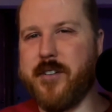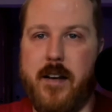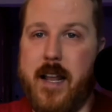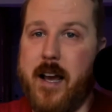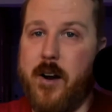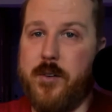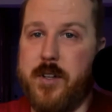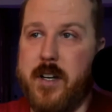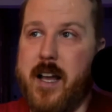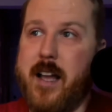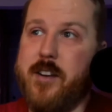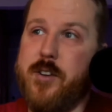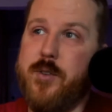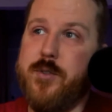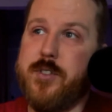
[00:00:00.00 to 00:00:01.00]
Now, did I
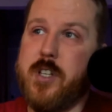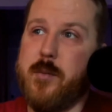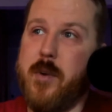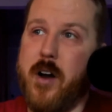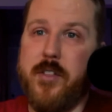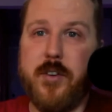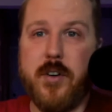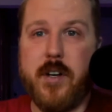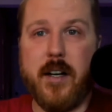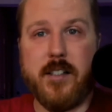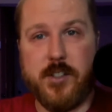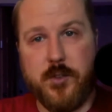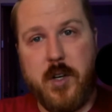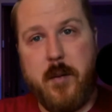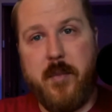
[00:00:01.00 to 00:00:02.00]
do some other
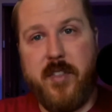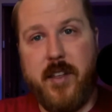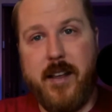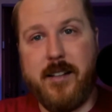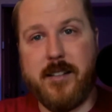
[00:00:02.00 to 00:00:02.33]
extreme things,